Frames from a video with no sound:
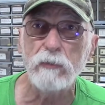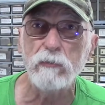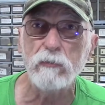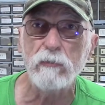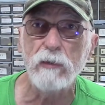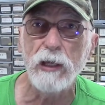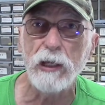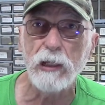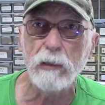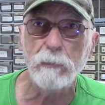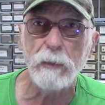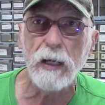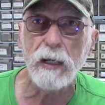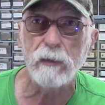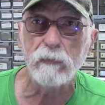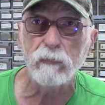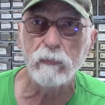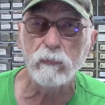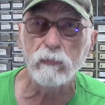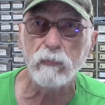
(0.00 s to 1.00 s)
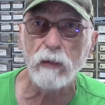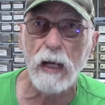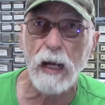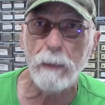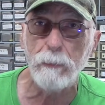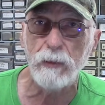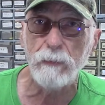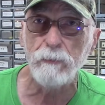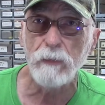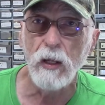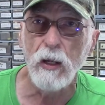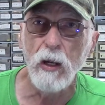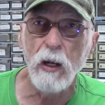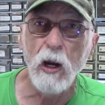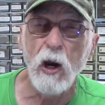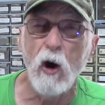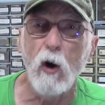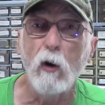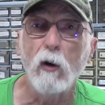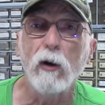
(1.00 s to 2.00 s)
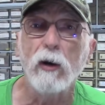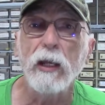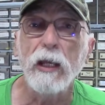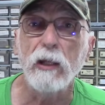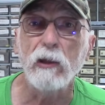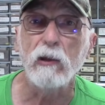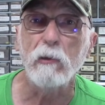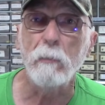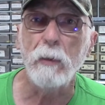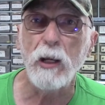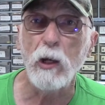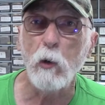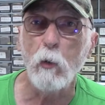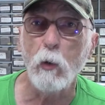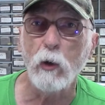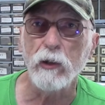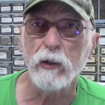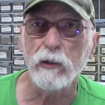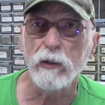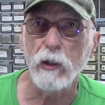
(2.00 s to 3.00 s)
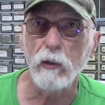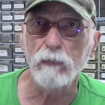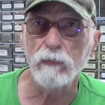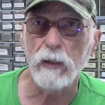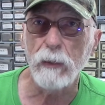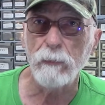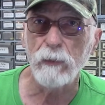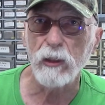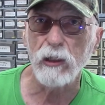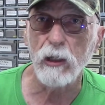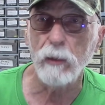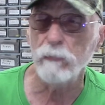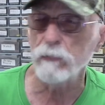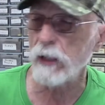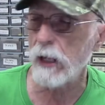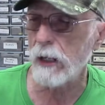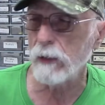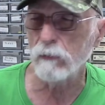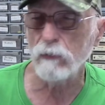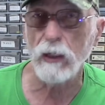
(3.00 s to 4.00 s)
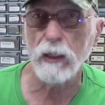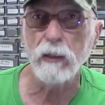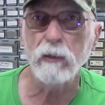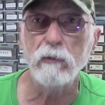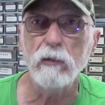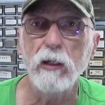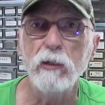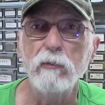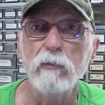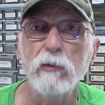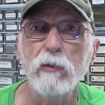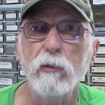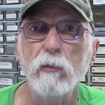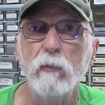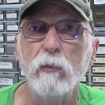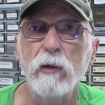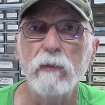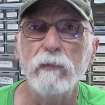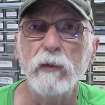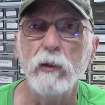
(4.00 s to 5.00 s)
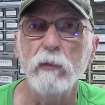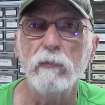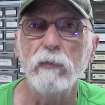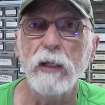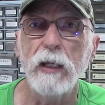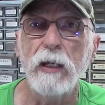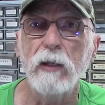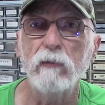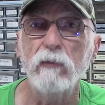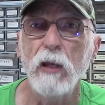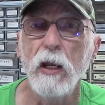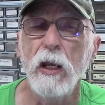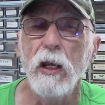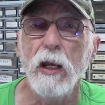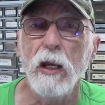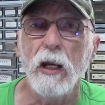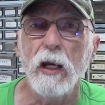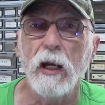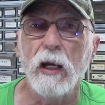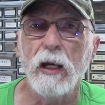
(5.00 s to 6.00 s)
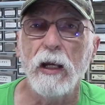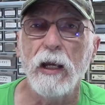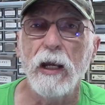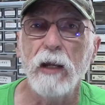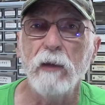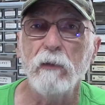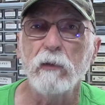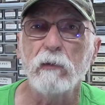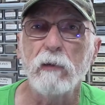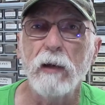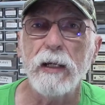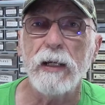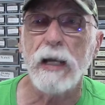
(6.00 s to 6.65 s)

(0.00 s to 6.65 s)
you thinking about subscribing or hitting the bell where you'll know something comes out as I continue to review things in the great